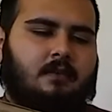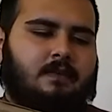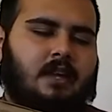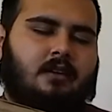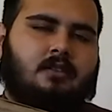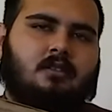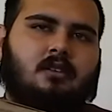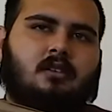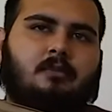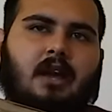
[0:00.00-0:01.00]
Now,
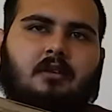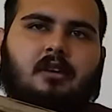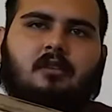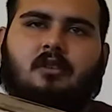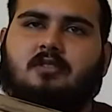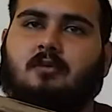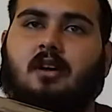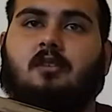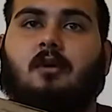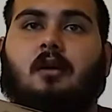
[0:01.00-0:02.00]
your battery. The reason
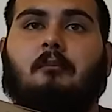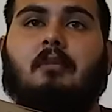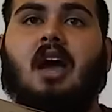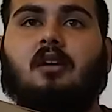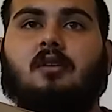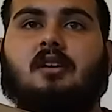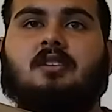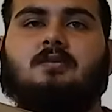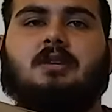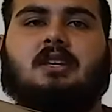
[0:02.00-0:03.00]
why you want a battery
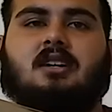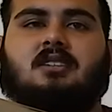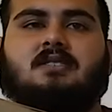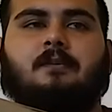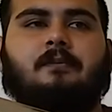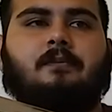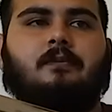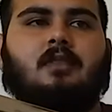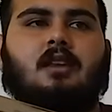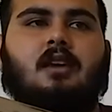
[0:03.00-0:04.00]
is because
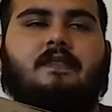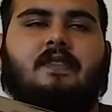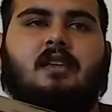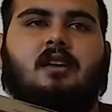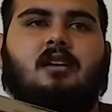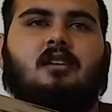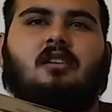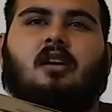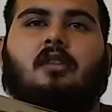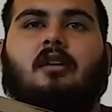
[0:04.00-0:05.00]
if
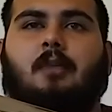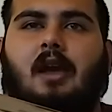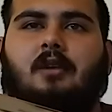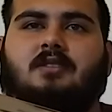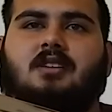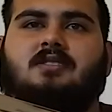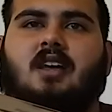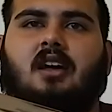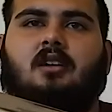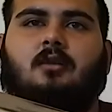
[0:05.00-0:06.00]
their battery starts
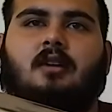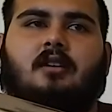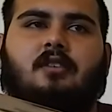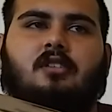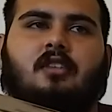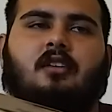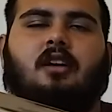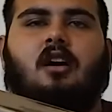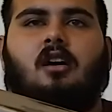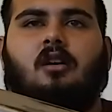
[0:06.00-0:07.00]
dying or whatever, and they're like,
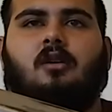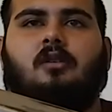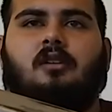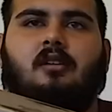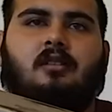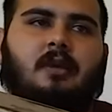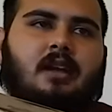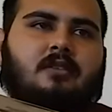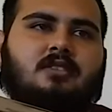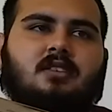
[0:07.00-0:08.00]
oh, the
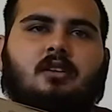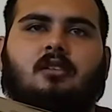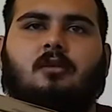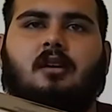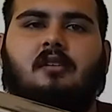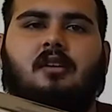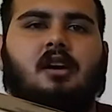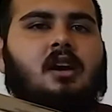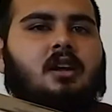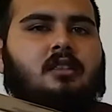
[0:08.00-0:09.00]
battery's low or whatever.
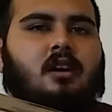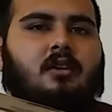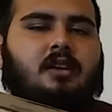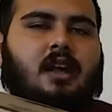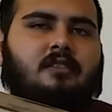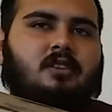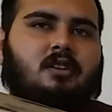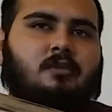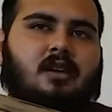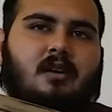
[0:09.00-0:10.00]
No, it actually
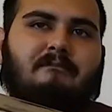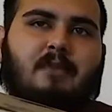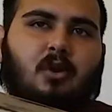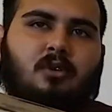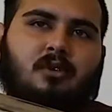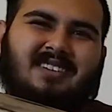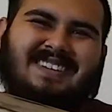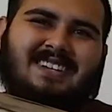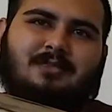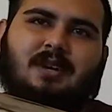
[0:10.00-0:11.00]
could be a motor or a
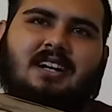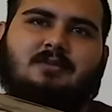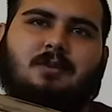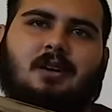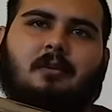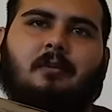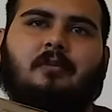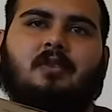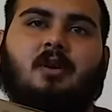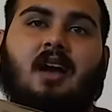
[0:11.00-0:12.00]
gearbox problem.
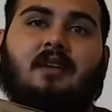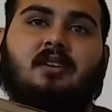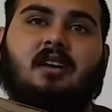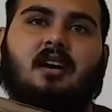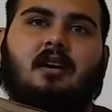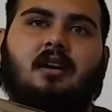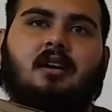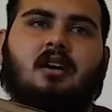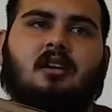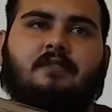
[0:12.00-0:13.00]
So having a
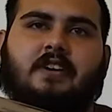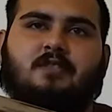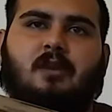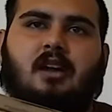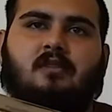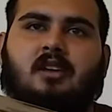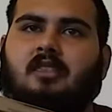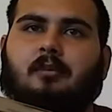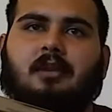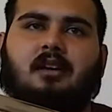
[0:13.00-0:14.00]
fresh battery
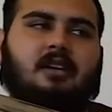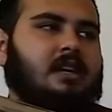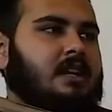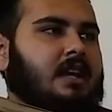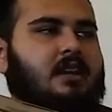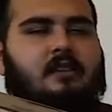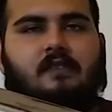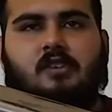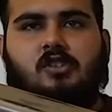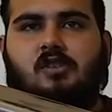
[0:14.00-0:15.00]
to plug in, and if
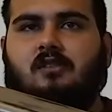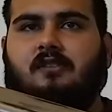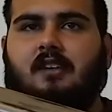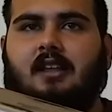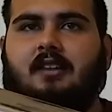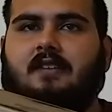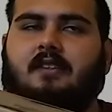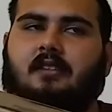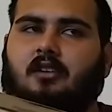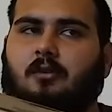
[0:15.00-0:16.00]
it shoots flawless,
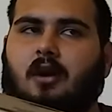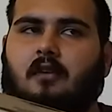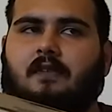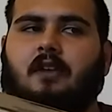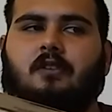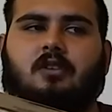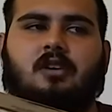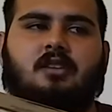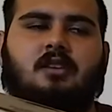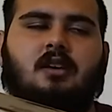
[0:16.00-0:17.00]
then you're perfect. You're
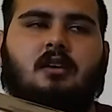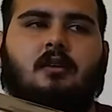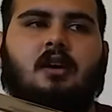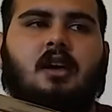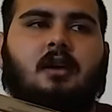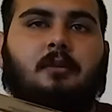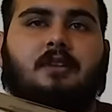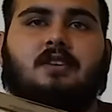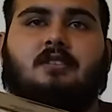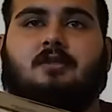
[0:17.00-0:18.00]
good to go.
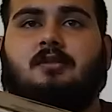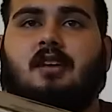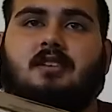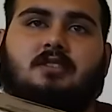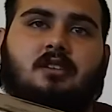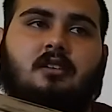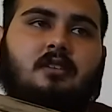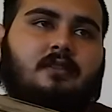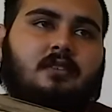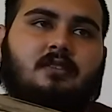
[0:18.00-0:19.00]
Plus also a test,
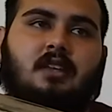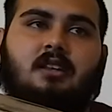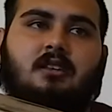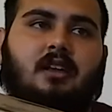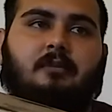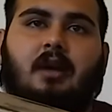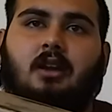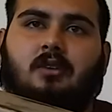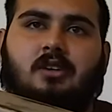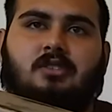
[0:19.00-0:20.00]
if there's any like
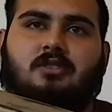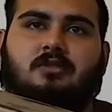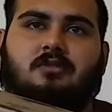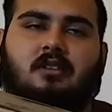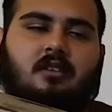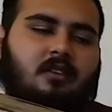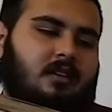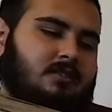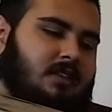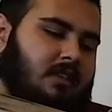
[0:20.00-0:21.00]
battery issues or anything
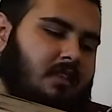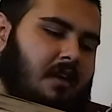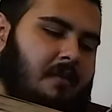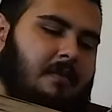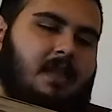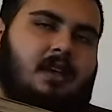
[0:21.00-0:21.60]
else like that.